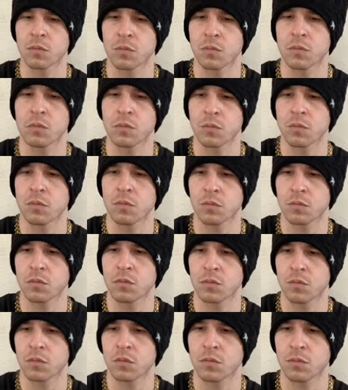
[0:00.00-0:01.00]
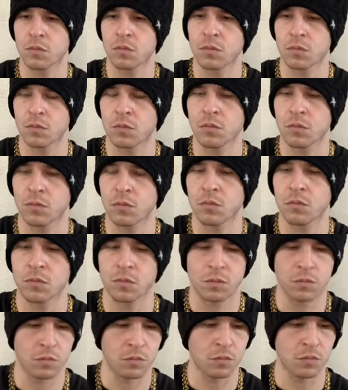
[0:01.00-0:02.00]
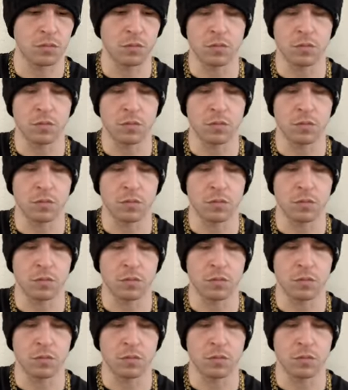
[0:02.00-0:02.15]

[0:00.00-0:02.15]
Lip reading: No one is speaking in this clip.